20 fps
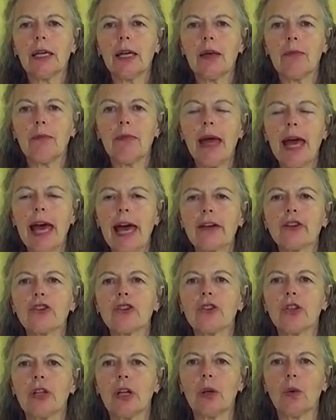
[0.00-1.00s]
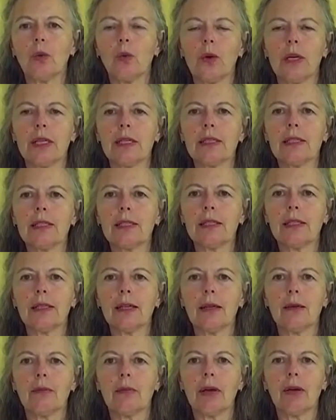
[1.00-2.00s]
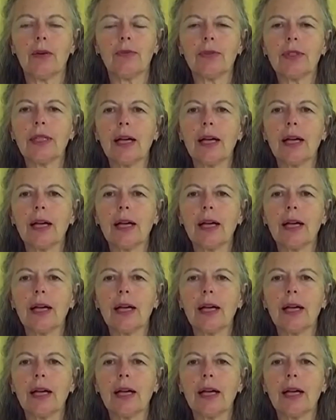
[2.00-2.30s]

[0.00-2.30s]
compassionate wisdom of